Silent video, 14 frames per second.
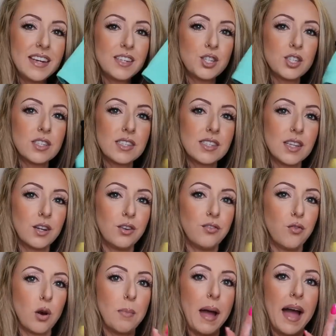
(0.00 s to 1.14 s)
and it is just this little
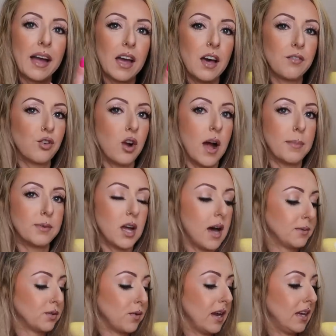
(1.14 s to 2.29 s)
four pack of crop
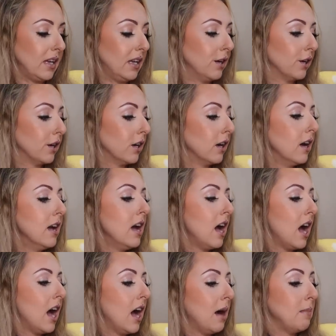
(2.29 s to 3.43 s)
tops right here.
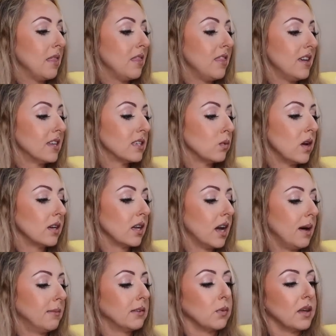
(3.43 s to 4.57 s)
Um, this one
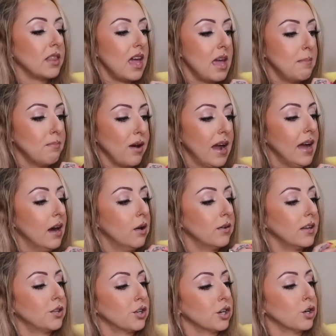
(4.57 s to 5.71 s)
comes with a
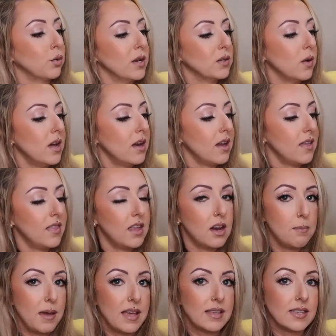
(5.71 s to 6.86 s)
brown and turquoise one, and then
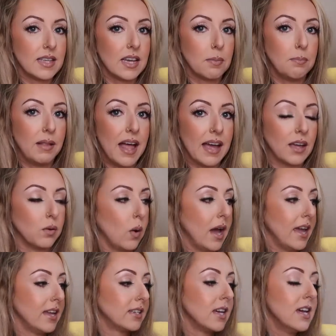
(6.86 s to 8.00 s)
a basic black and
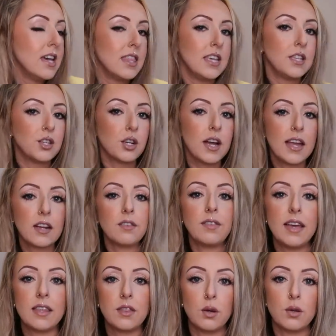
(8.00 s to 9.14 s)
white. These are kind of
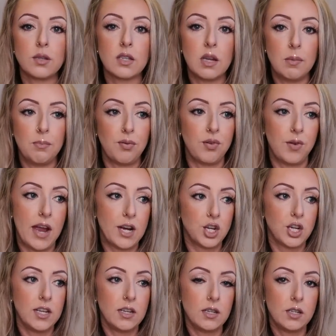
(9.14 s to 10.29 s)
like those
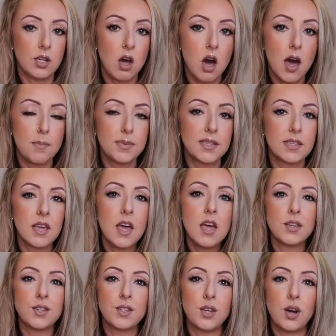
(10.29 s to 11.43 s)
compression tops,
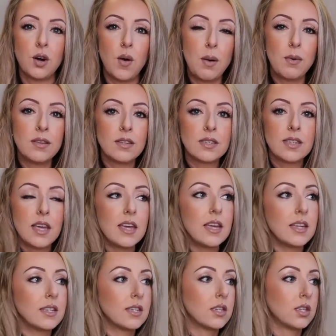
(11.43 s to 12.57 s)
so I wouldn't say
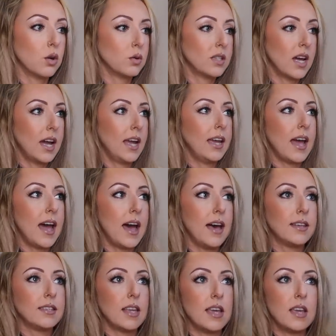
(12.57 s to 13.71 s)
it's so tight
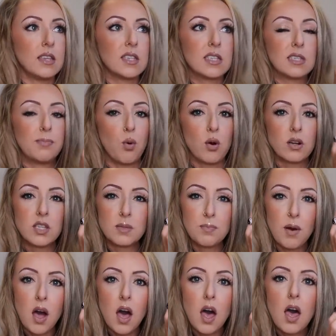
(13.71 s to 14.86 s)
as a sports
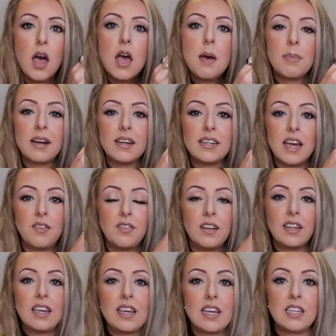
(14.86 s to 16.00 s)
bra, but it
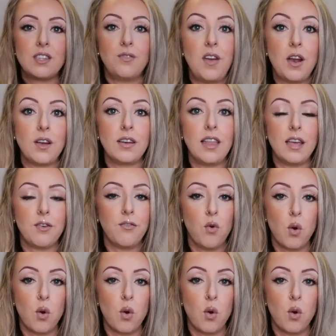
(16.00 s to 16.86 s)
definitely is very like